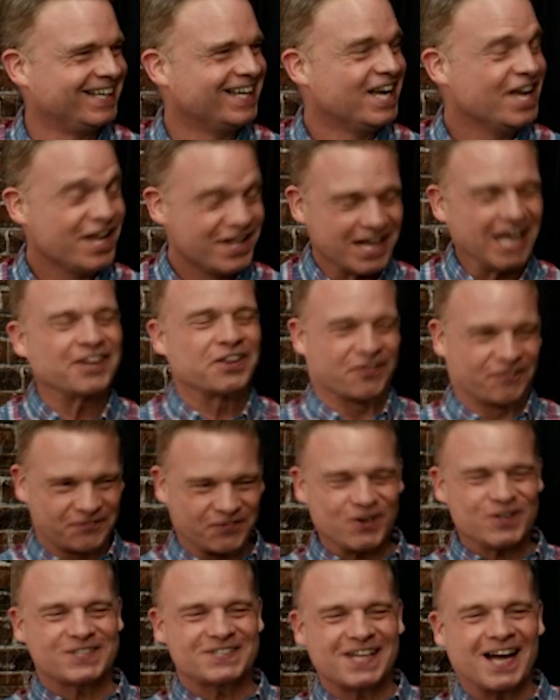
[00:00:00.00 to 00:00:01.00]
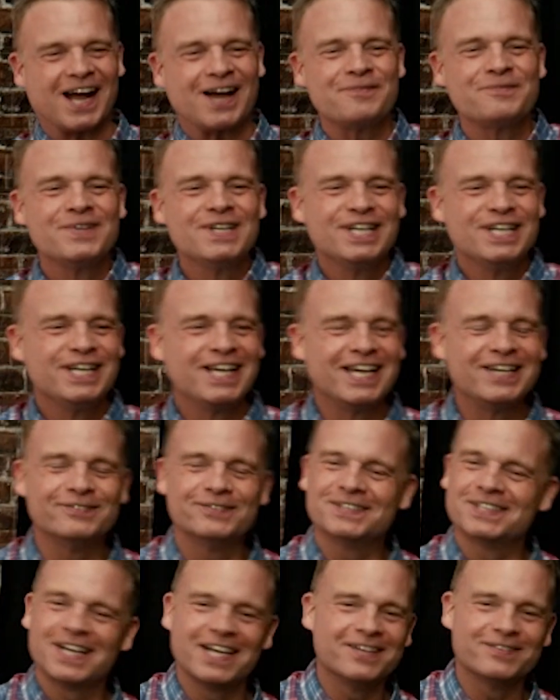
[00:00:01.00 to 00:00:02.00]
Like the first time, it
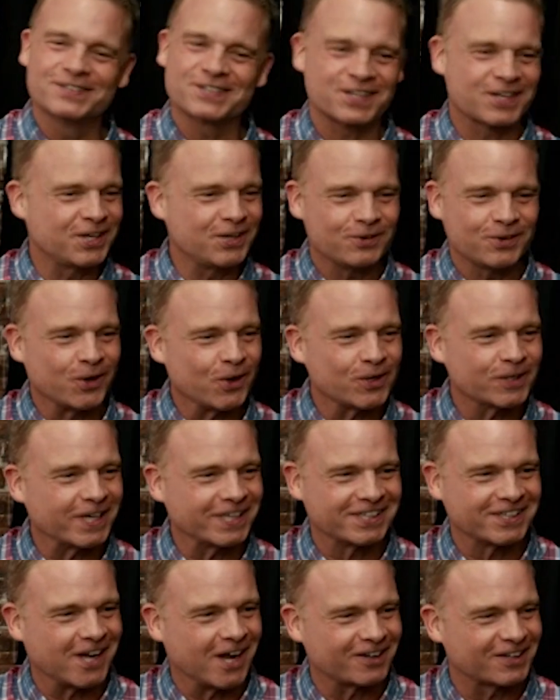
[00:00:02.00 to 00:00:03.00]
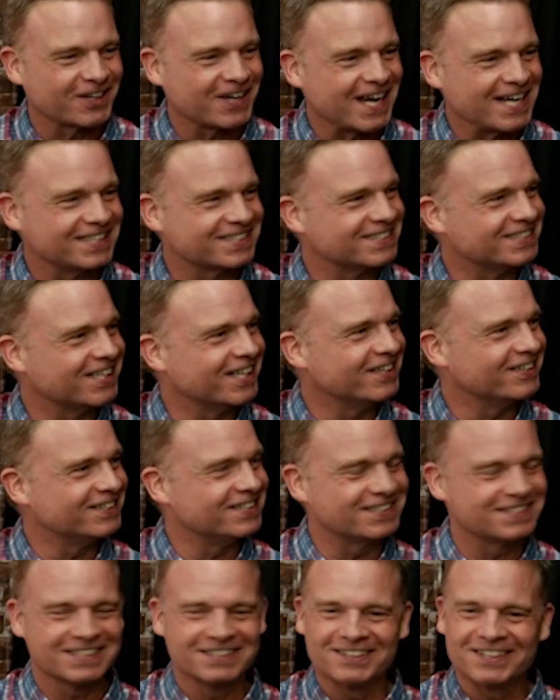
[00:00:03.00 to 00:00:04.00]
was the cute girl at the congregation. You know,
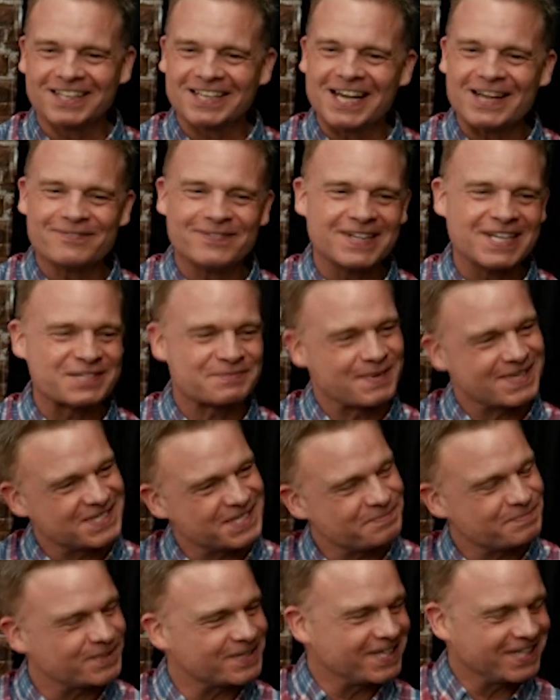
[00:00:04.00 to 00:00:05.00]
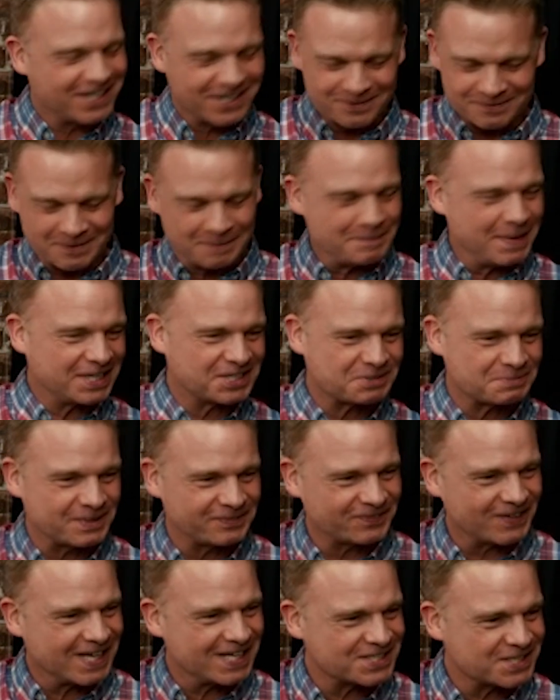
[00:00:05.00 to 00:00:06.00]
she looking at me as my zipper, you know, make sure my
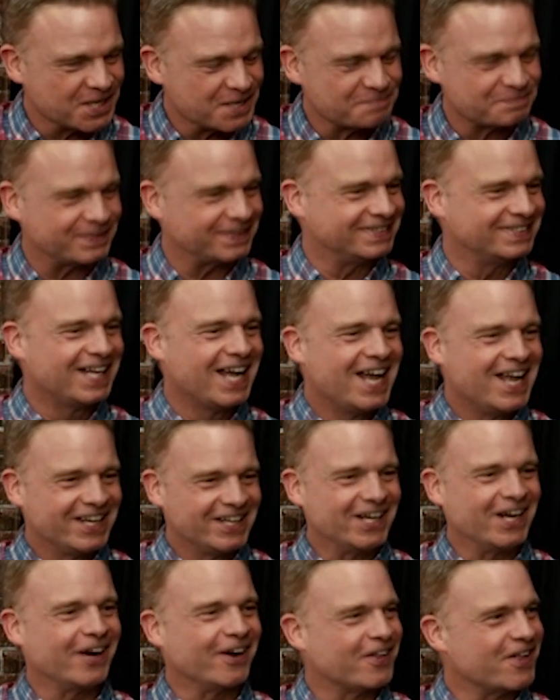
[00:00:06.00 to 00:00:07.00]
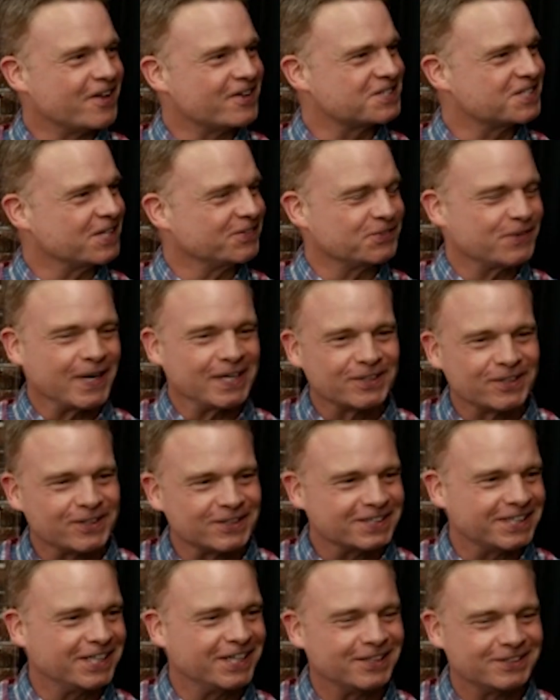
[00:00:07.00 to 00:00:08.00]
fly's up, and you know all that stuff. Do I
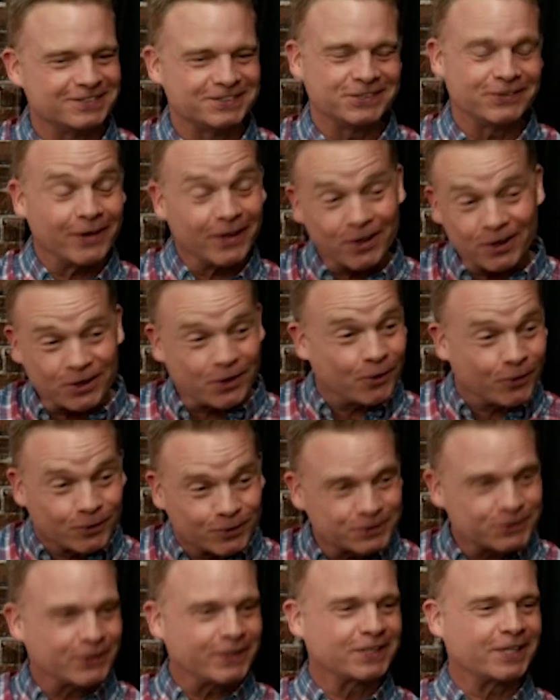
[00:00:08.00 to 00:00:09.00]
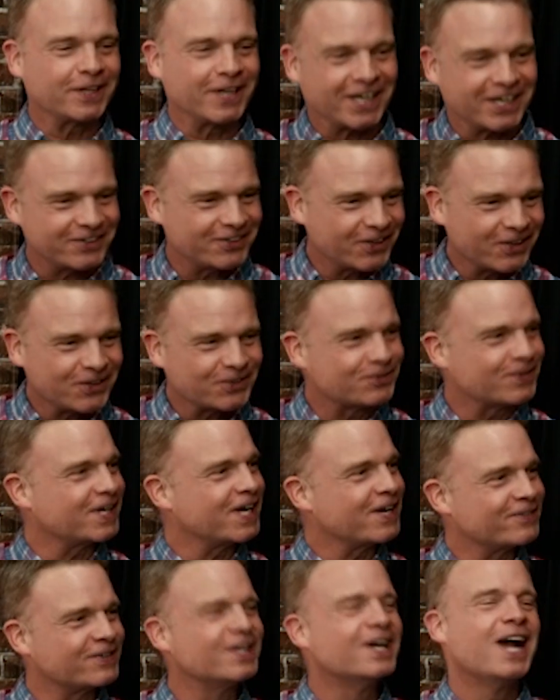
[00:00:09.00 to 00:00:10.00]
look cool? Do I look like a nerd?
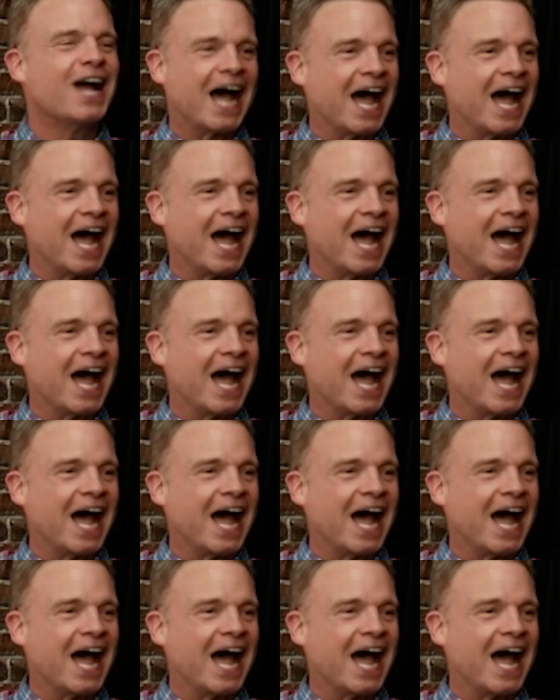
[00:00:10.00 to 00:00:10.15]
Whatever. Yeah.